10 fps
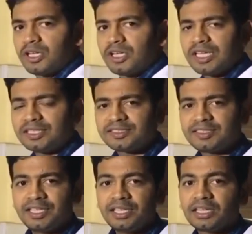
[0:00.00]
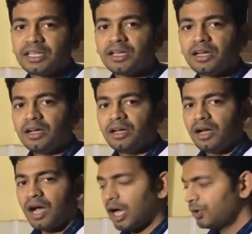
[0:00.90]
let's see
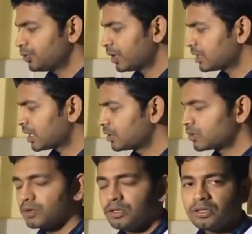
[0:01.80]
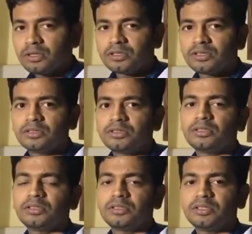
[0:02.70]
how you can control
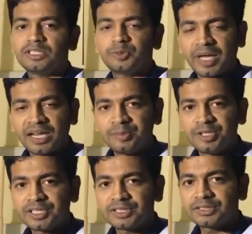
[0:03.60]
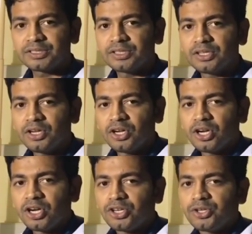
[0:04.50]
these parameters
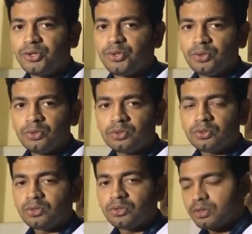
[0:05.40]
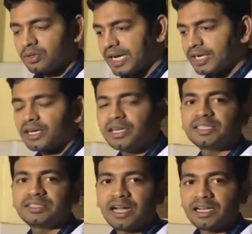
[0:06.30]
to get a
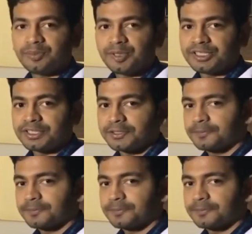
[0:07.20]
desired imaging.